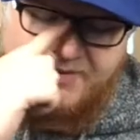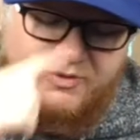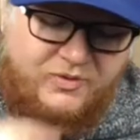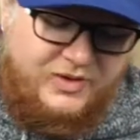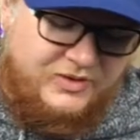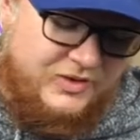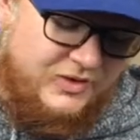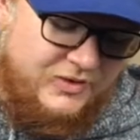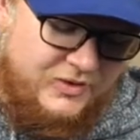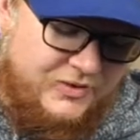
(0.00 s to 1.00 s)
going
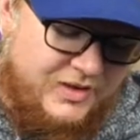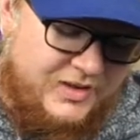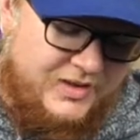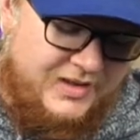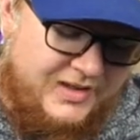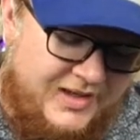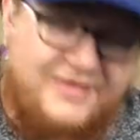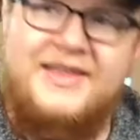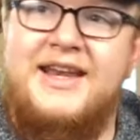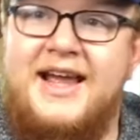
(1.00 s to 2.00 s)
to
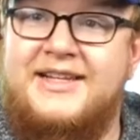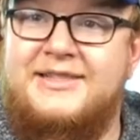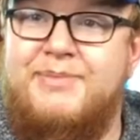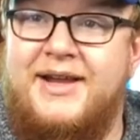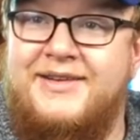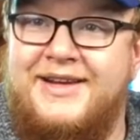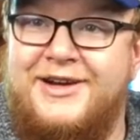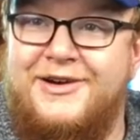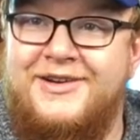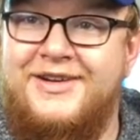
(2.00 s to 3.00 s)
hit the next button
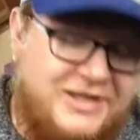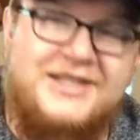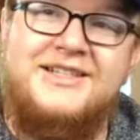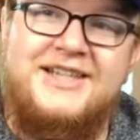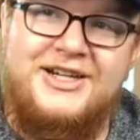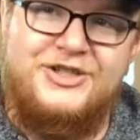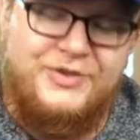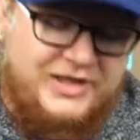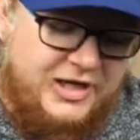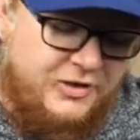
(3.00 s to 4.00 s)
here. It's going to text
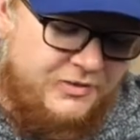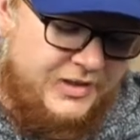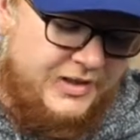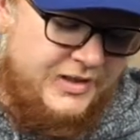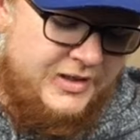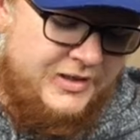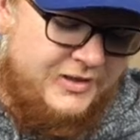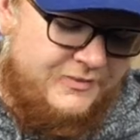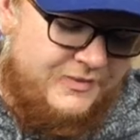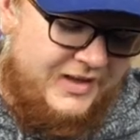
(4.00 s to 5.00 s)
you a code
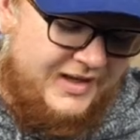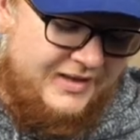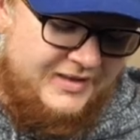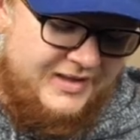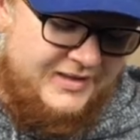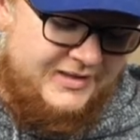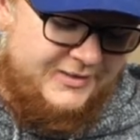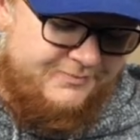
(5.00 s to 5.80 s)
when I hit this.